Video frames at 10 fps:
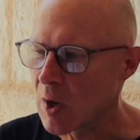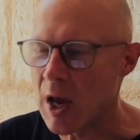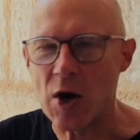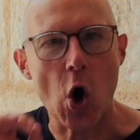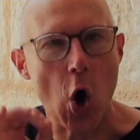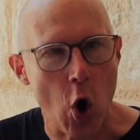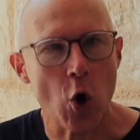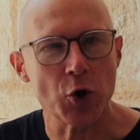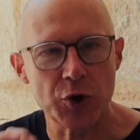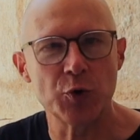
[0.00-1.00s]
and
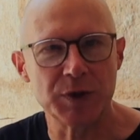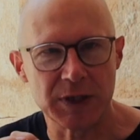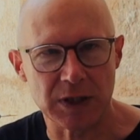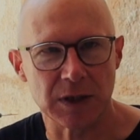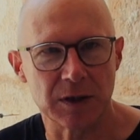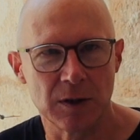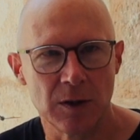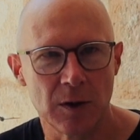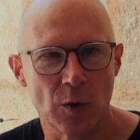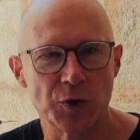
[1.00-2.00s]
all you did
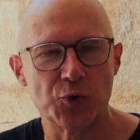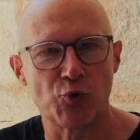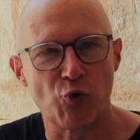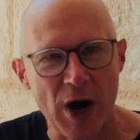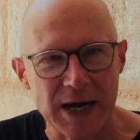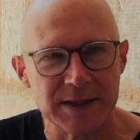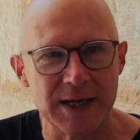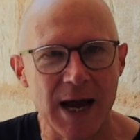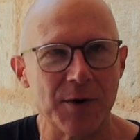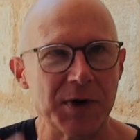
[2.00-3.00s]
was write
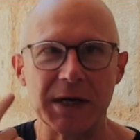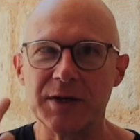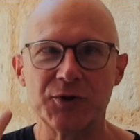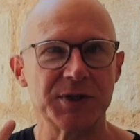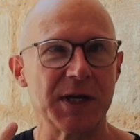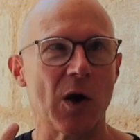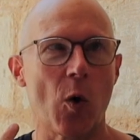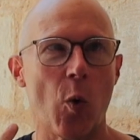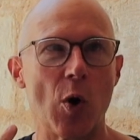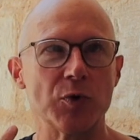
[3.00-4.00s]
down an interesting
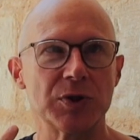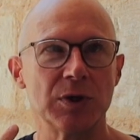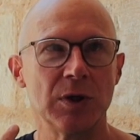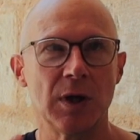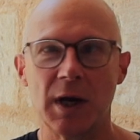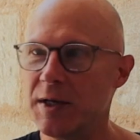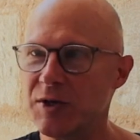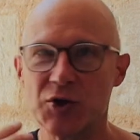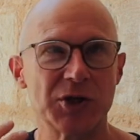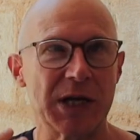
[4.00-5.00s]
quote, an
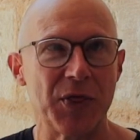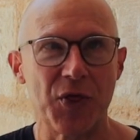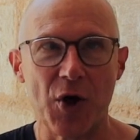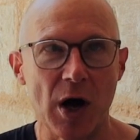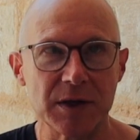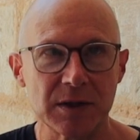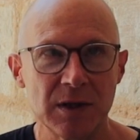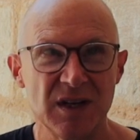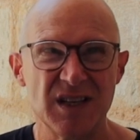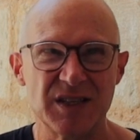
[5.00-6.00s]
interesting thought,
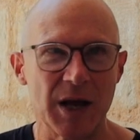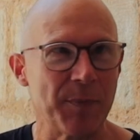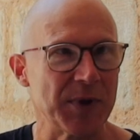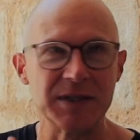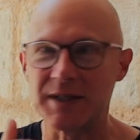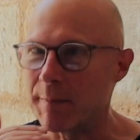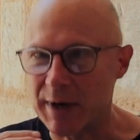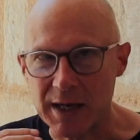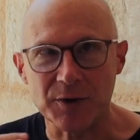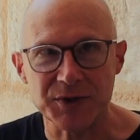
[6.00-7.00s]
something
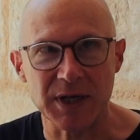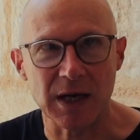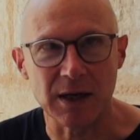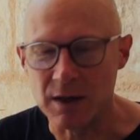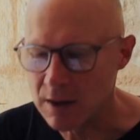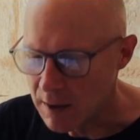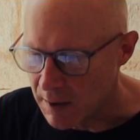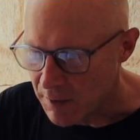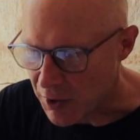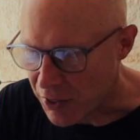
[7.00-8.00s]
somebody else said,
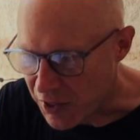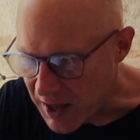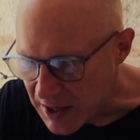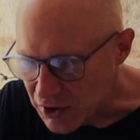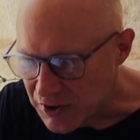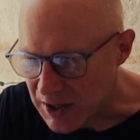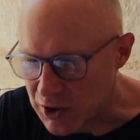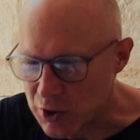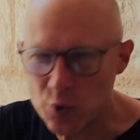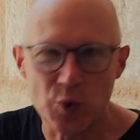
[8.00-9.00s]
the things that
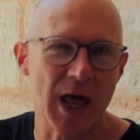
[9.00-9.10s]
you would